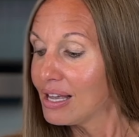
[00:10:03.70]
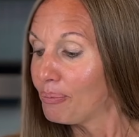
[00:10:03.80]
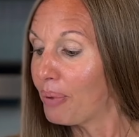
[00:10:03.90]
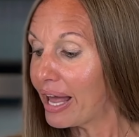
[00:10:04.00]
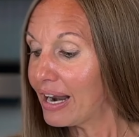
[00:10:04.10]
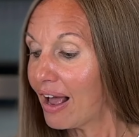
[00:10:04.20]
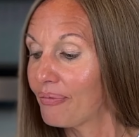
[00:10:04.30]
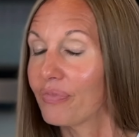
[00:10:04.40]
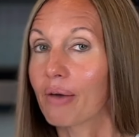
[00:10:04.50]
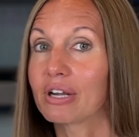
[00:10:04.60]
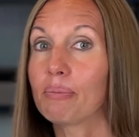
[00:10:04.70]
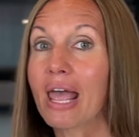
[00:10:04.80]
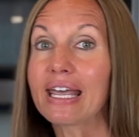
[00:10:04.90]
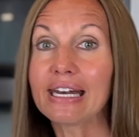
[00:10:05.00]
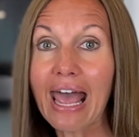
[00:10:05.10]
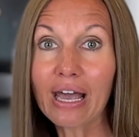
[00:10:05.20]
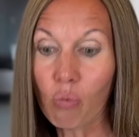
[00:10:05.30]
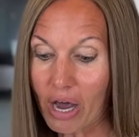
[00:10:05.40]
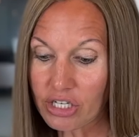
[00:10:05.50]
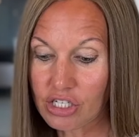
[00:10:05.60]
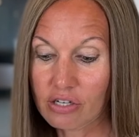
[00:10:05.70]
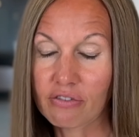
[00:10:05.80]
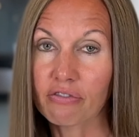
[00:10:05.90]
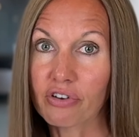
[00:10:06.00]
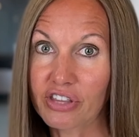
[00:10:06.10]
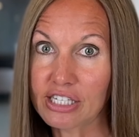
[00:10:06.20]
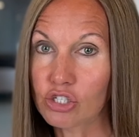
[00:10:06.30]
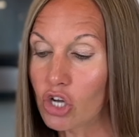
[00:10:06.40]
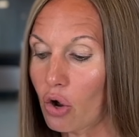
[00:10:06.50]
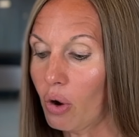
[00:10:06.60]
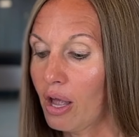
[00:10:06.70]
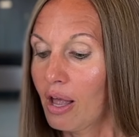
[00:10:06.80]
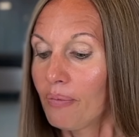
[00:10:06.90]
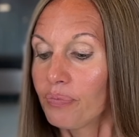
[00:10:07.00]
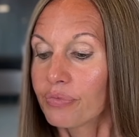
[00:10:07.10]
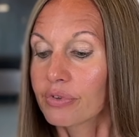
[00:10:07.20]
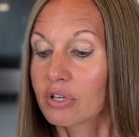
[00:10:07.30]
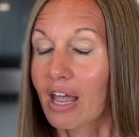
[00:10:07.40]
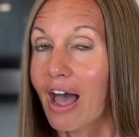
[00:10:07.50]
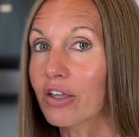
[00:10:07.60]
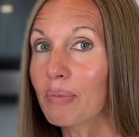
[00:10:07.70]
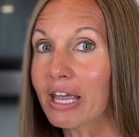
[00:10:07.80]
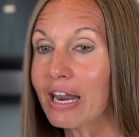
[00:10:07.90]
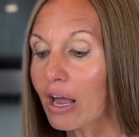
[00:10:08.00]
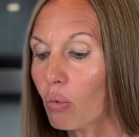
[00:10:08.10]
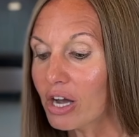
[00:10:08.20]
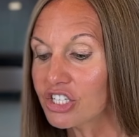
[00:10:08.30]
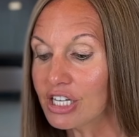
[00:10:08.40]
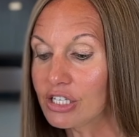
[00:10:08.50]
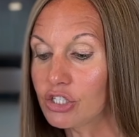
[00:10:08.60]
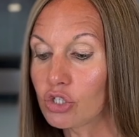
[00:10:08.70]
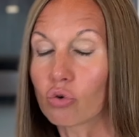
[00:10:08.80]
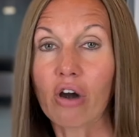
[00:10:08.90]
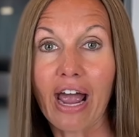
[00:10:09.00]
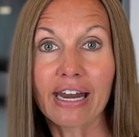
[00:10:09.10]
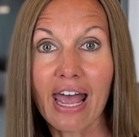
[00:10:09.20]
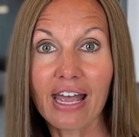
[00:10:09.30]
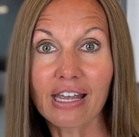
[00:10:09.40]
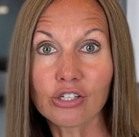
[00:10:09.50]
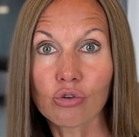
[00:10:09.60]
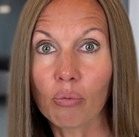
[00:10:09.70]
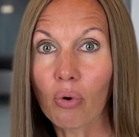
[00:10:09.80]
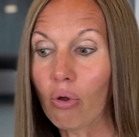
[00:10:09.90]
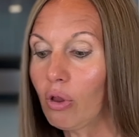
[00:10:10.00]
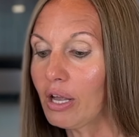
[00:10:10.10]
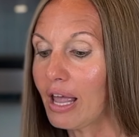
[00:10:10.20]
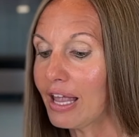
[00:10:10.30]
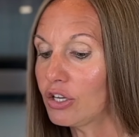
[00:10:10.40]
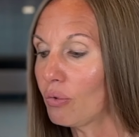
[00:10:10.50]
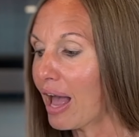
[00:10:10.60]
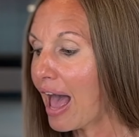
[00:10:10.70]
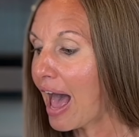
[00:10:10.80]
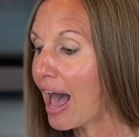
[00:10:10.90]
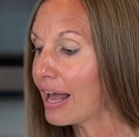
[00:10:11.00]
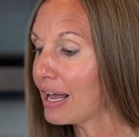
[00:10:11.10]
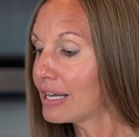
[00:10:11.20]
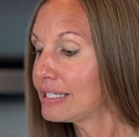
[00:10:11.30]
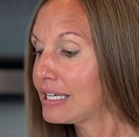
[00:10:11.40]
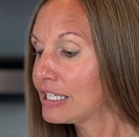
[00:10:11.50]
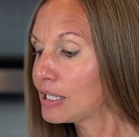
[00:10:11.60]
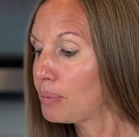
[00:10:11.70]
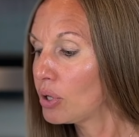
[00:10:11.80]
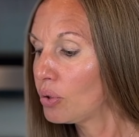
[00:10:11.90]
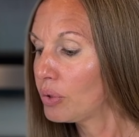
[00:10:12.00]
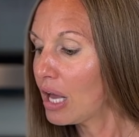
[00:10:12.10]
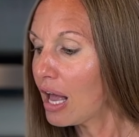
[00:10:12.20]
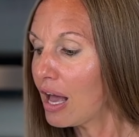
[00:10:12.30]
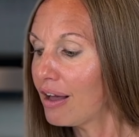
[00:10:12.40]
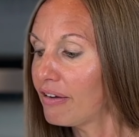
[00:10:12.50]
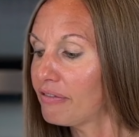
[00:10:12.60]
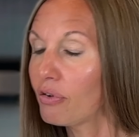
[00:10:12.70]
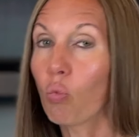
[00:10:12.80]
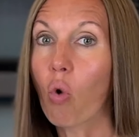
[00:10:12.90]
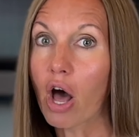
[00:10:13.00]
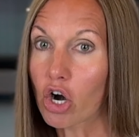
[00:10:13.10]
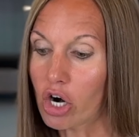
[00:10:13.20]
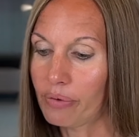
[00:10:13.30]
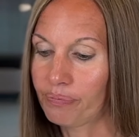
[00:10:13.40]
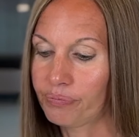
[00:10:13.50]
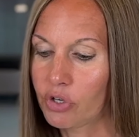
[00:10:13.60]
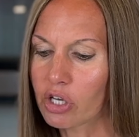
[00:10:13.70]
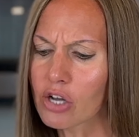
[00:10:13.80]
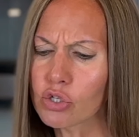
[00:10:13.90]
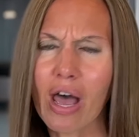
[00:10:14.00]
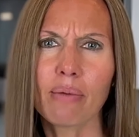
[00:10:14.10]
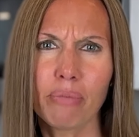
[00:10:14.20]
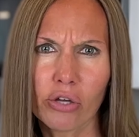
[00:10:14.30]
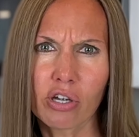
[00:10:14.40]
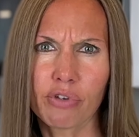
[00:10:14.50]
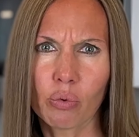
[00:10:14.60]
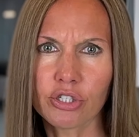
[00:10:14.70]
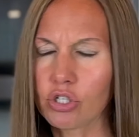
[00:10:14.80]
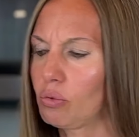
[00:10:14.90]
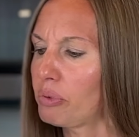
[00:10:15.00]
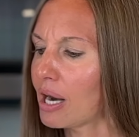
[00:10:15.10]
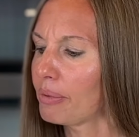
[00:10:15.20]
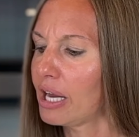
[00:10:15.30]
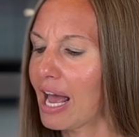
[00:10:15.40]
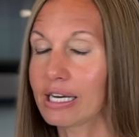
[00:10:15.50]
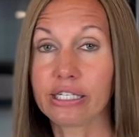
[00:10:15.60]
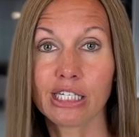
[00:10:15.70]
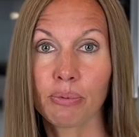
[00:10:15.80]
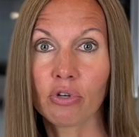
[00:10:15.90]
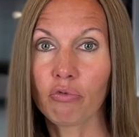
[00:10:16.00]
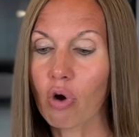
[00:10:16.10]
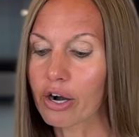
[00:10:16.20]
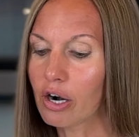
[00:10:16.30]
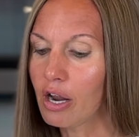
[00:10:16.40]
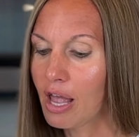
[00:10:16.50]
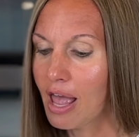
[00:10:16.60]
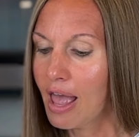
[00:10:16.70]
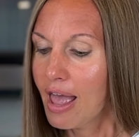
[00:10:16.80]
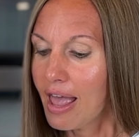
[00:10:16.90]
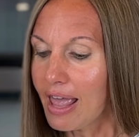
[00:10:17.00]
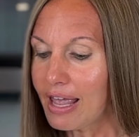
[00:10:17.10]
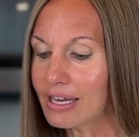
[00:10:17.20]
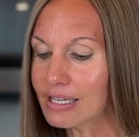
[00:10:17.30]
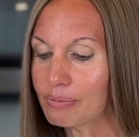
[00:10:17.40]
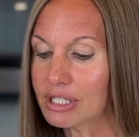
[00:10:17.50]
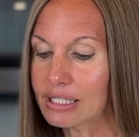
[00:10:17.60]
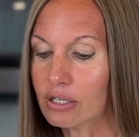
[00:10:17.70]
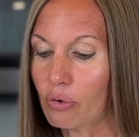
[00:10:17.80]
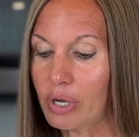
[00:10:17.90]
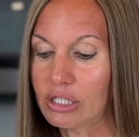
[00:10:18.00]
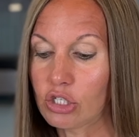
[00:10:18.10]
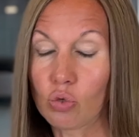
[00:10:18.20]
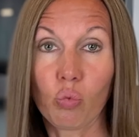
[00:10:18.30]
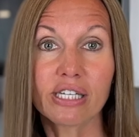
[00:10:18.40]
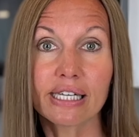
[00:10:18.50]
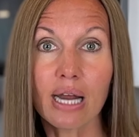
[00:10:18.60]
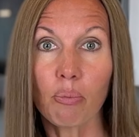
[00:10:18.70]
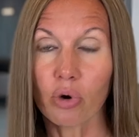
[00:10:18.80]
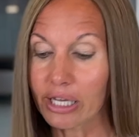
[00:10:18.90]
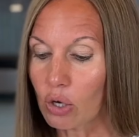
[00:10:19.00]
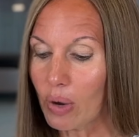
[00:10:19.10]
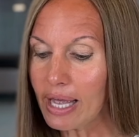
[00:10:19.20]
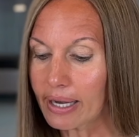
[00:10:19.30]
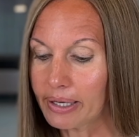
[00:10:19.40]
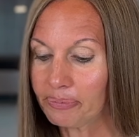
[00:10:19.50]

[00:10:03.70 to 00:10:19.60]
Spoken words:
But I'm gonna make an egg wash for this dough. How you make an egg wash is you crack an egg into a bowl and you add a teaspoon of water. You can also add milk if you want to, but I'm gonna add a teaspoon of water and I'm just going to whisk it up really quick.